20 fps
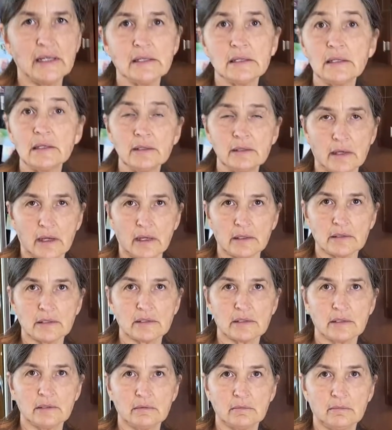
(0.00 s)
and nuts.
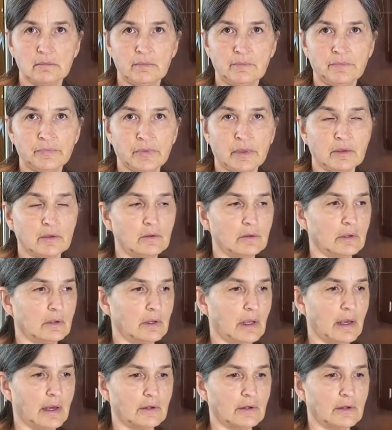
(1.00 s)
You can add